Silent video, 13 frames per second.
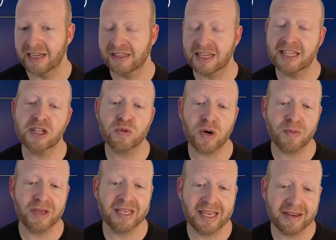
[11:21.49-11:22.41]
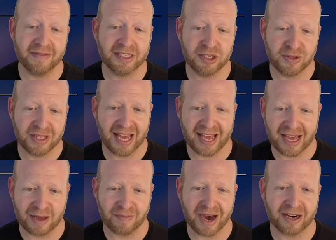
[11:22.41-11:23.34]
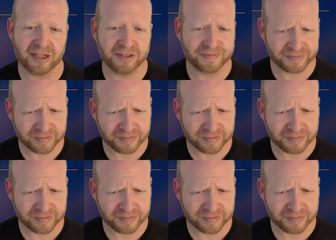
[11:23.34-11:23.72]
This is where we give it to the AI model.